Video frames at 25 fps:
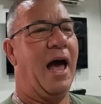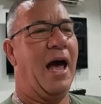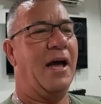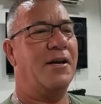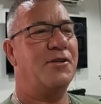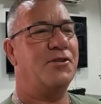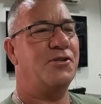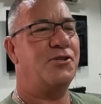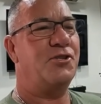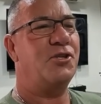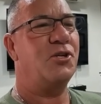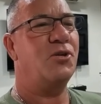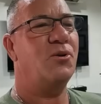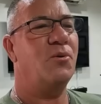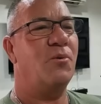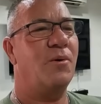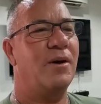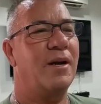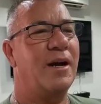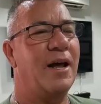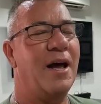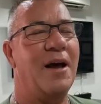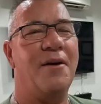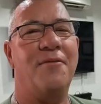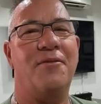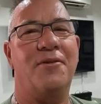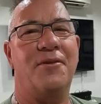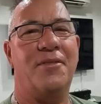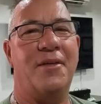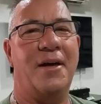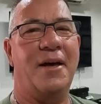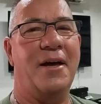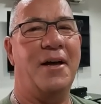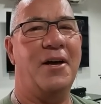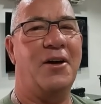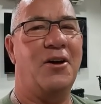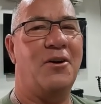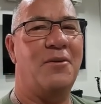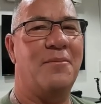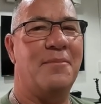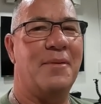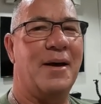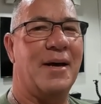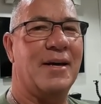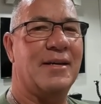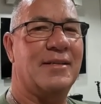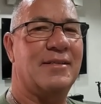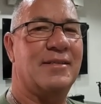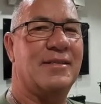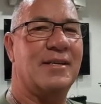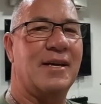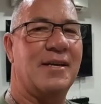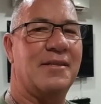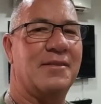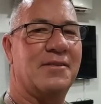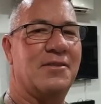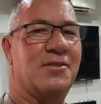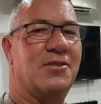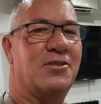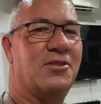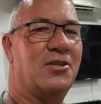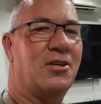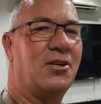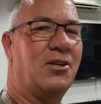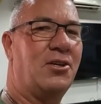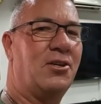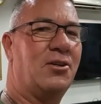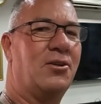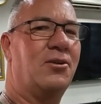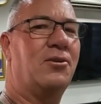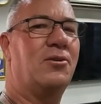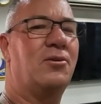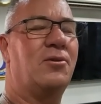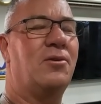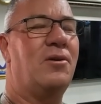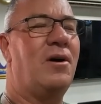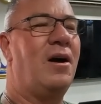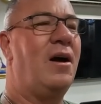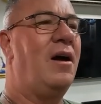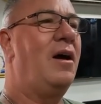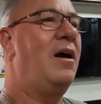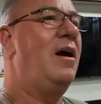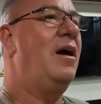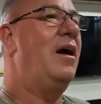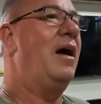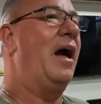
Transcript: and do whatever the hell makes sense to you